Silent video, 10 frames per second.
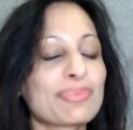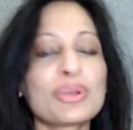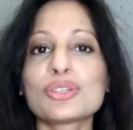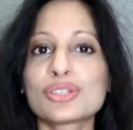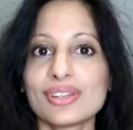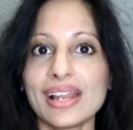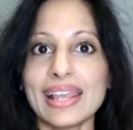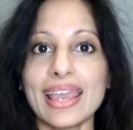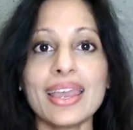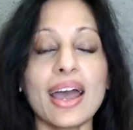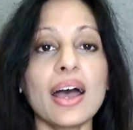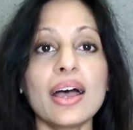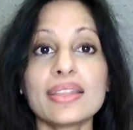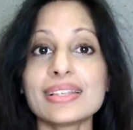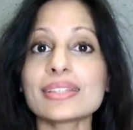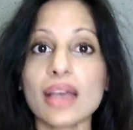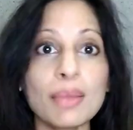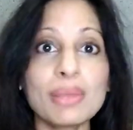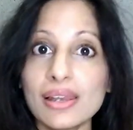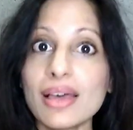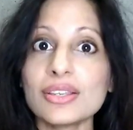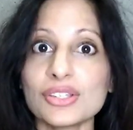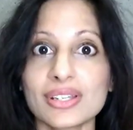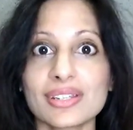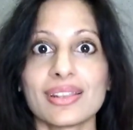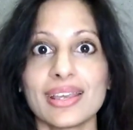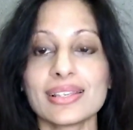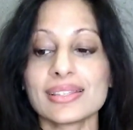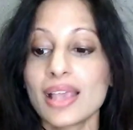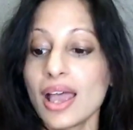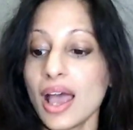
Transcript: with the Sennelier, uh, this I'm allergic to this.